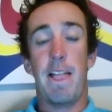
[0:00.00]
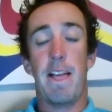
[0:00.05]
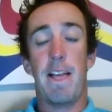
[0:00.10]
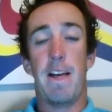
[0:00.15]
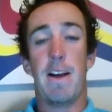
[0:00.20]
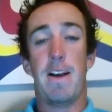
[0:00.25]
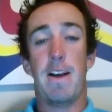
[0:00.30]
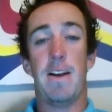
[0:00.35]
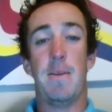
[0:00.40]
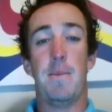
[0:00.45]

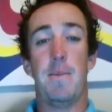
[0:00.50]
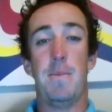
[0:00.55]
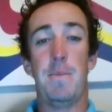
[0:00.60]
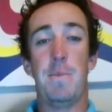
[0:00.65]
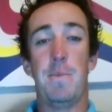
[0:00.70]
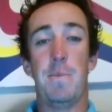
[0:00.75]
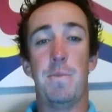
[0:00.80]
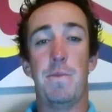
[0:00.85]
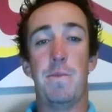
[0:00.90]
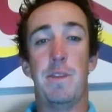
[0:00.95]

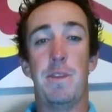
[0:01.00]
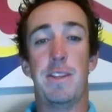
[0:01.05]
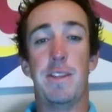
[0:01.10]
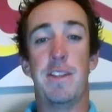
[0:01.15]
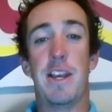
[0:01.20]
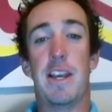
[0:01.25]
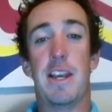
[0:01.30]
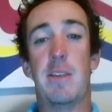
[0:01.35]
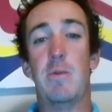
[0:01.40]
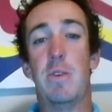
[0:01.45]
The
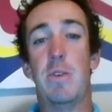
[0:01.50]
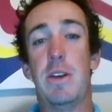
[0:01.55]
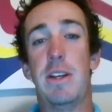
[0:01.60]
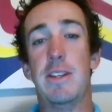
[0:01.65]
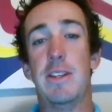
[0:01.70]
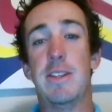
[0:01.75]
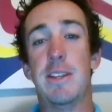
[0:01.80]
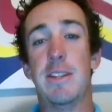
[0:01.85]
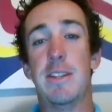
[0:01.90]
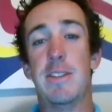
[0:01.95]
second one
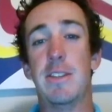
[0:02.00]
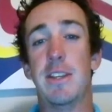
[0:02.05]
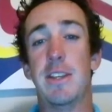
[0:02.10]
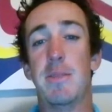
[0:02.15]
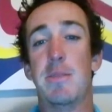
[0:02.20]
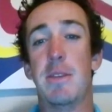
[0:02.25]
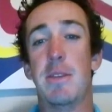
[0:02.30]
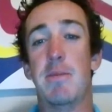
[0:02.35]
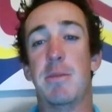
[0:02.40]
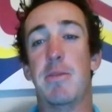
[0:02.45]
is that
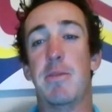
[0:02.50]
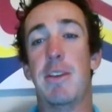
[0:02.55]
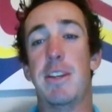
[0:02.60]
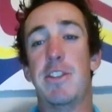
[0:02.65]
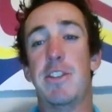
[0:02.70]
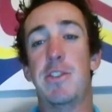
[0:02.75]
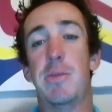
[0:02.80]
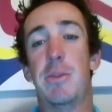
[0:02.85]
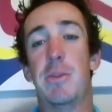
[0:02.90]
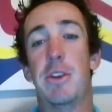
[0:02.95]
sleep
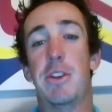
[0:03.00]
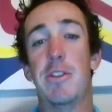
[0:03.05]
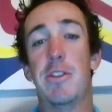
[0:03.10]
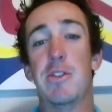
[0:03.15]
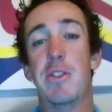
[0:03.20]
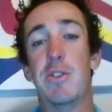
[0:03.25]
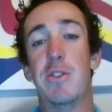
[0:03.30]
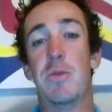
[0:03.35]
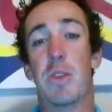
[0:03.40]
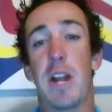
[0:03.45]
deprivation
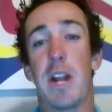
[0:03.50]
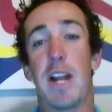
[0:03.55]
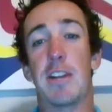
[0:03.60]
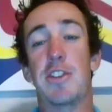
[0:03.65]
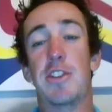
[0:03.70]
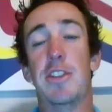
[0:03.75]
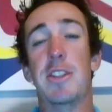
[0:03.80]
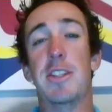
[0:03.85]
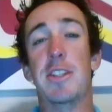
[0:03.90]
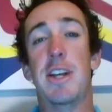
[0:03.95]
reduces
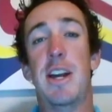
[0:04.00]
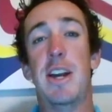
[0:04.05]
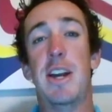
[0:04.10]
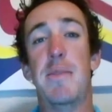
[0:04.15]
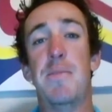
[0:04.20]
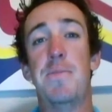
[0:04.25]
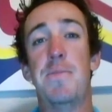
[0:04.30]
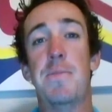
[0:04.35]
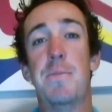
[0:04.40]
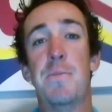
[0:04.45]
reaction
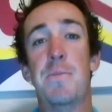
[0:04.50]
time.